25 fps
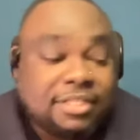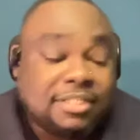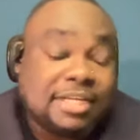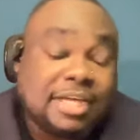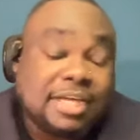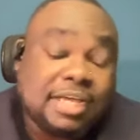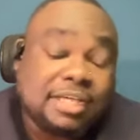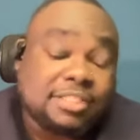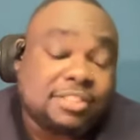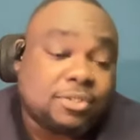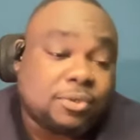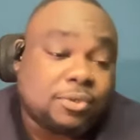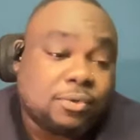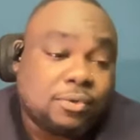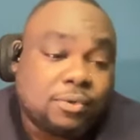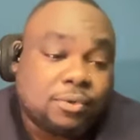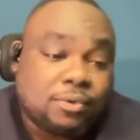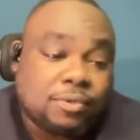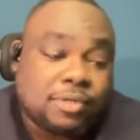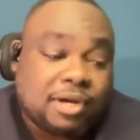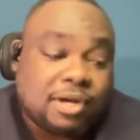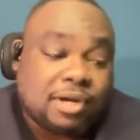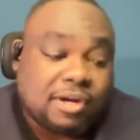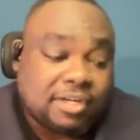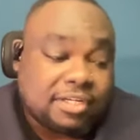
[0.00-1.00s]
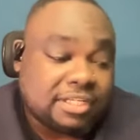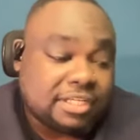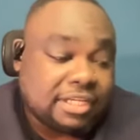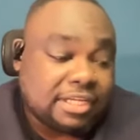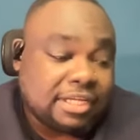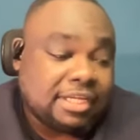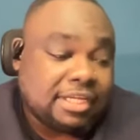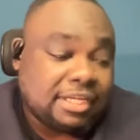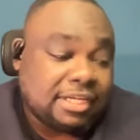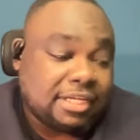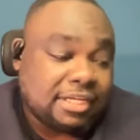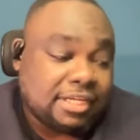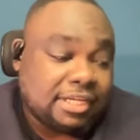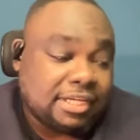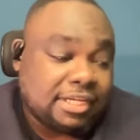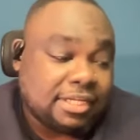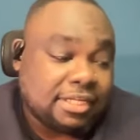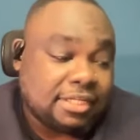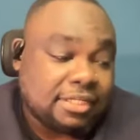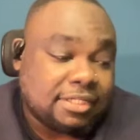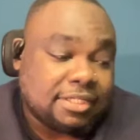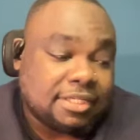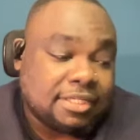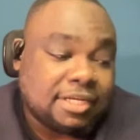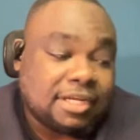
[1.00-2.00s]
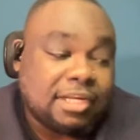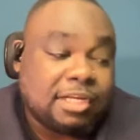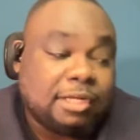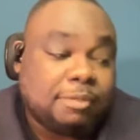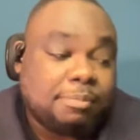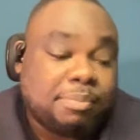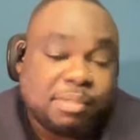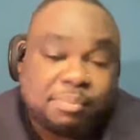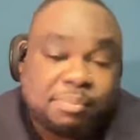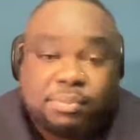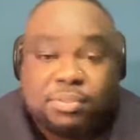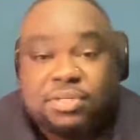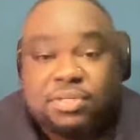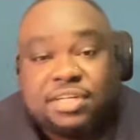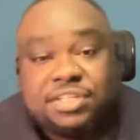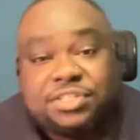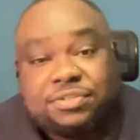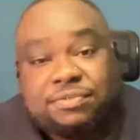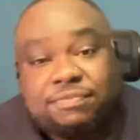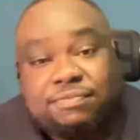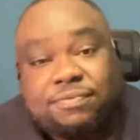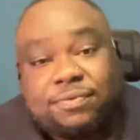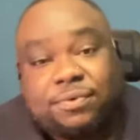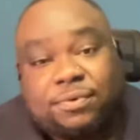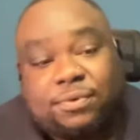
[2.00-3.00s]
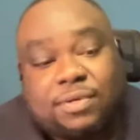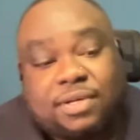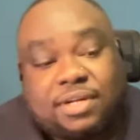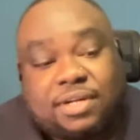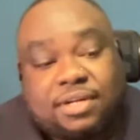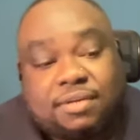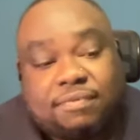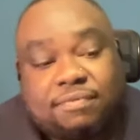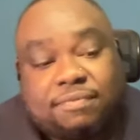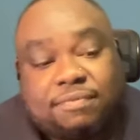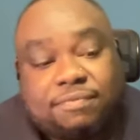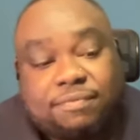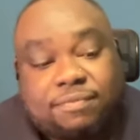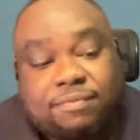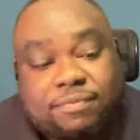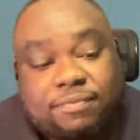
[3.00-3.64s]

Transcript: Yeah, so currently in early pre-production for uh,